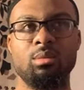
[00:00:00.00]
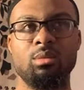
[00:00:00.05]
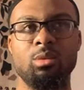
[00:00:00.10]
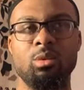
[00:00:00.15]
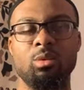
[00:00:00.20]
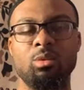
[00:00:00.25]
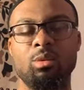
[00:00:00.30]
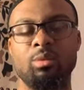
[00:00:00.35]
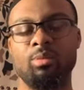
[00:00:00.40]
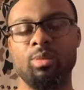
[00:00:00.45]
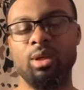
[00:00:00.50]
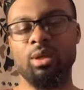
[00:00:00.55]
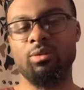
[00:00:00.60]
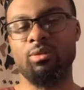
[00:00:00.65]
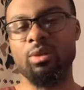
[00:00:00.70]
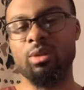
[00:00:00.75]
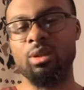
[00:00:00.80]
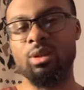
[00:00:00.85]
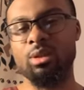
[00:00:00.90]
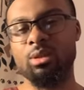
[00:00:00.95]
what
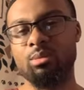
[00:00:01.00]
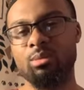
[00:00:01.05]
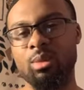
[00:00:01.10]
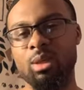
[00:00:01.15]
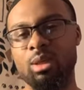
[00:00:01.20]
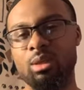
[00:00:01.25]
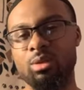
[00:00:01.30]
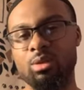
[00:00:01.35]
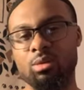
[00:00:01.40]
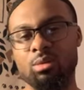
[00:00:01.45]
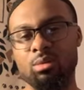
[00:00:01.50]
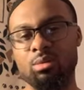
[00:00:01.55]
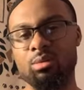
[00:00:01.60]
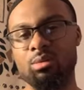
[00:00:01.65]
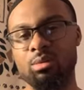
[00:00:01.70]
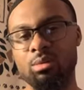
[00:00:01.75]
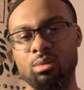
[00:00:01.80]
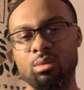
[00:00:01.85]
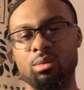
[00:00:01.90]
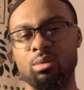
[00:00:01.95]
benefit does it make to
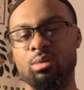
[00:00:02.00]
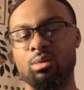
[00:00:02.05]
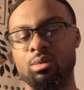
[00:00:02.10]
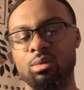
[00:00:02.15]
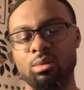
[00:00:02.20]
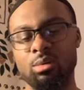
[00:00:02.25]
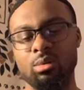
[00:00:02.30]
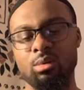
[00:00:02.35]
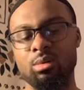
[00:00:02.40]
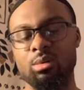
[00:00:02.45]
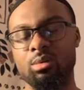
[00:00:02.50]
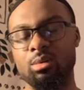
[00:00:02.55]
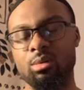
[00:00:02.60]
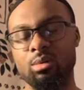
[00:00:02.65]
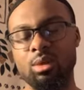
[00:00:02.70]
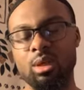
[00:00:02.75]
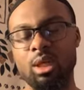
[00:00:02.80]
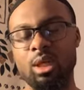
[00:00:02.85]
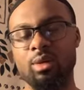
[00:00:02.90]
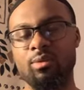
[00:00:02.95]

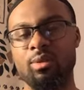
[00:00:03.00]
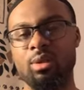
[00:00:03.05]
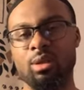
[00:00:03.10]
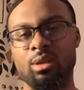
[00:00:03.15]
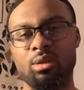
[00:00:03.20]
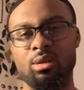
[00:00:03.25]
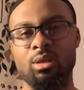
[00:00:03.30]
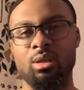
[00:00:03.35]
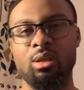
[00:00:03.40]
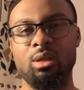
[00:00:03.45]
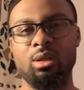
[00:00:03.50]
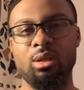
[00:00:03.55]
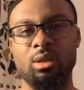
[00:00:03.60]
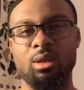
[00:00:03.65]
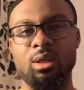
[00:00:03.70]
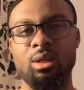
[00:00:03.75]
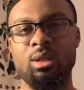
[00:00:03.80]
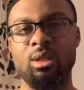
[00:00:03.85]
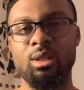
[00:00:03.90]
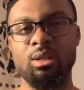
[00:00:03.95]
have the
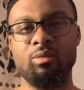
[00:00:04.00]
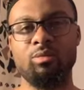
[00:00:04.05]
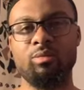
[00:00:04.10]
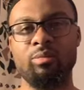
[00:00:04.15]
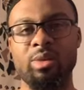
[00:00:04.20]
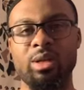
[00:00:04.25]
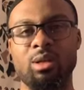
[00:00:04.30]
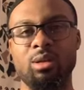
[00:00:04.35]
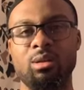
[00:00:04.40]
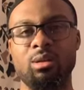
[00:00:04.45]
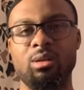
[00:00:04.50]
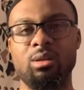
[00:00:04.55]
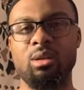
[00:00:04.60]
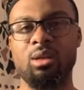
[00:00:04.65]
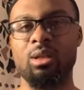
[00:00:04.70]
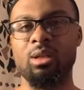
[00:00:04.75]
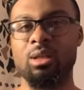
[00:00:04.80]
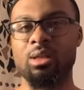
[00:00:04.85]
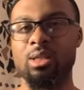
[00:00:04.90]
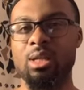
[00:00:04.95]
excessive amount of
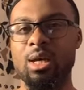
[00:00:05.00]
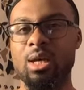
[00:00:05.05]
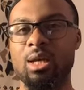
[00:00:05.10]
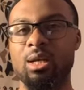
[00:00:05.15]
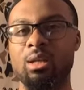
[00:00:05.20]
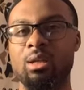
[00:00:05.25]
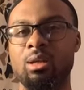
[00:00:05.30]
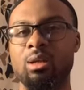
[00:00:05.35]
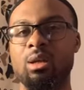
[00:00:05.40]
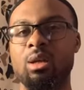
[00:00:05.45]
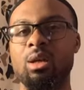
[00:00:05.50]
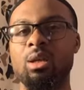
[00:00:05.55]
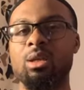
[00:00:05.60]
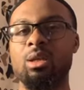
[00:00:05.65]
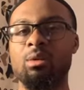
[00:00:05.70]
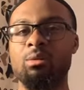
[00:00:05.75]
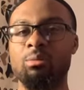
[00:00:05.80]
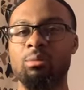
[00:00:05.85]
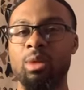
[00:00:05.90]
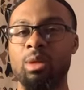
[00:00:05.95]
anxiety that
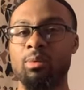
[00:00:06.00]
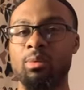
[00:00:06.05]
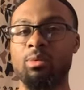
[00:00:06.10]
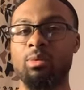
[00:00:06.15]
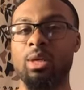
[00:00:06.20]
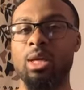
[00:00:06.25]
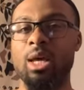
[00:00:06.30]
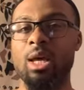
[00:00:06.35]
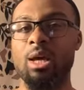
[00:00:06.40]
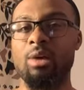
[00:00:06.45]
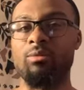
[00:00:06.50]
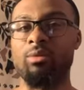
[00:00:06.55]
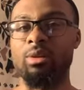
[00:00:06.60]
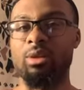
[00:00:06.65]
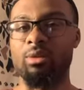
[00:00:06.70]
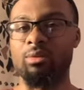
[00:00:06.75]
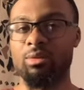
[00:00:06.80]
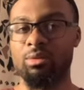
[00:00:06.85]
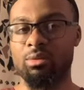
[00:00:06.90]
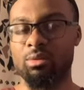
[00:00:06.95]
maybe we have a
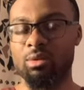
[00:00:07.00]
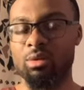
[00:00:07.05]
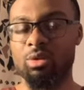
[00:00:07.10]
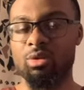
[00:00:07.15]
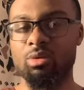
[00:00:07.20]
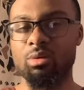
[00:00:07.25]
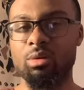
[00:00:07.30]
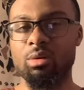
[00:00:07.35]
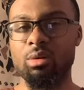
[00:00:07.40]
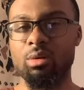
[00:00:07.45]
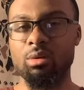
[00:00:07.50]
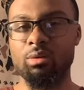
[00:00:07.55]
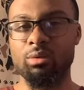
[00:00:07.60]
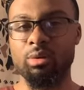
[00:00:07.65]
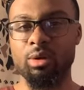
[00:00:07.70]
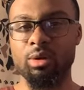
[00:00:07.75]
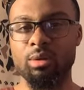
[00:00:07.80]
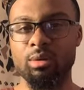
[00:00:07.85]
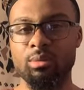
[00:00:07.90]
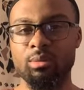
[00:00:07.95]
level of control
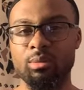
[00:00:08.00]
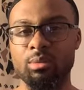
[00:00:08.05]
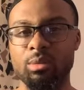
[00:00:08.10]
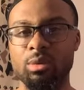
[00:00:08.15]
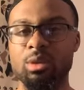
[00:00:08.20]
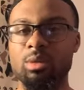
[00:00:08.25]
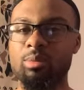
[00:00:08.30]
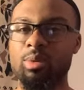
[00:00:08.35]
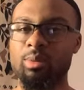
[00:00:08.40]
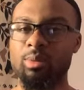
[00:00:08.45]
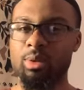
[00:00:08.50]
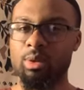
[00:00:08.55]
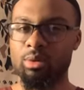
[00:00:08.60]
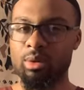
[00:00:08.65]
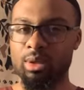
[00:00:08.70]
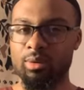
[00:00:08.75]
over? Some people don't have